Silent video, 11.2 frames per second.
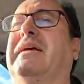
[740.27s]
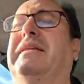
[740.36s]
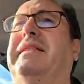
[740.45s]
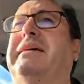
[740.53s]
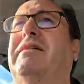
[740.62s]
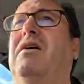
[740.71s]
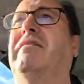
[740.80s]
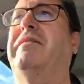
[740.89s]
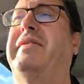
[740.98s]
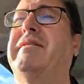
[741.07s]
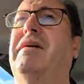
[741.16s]
there are
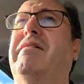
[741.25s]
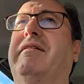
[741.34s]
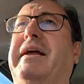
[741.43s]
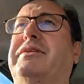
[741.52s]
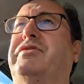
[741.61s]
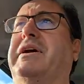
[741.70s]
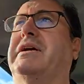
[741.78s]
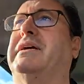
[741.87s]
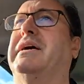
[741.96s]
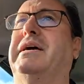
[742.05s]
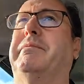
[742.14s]
there are
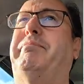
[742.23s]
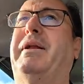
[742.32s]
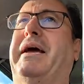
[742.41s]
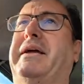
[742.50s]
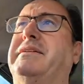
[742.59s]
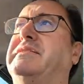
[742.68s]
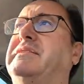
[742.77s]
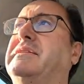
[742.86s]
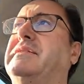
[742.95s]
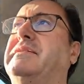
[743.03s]
electric uh, planes.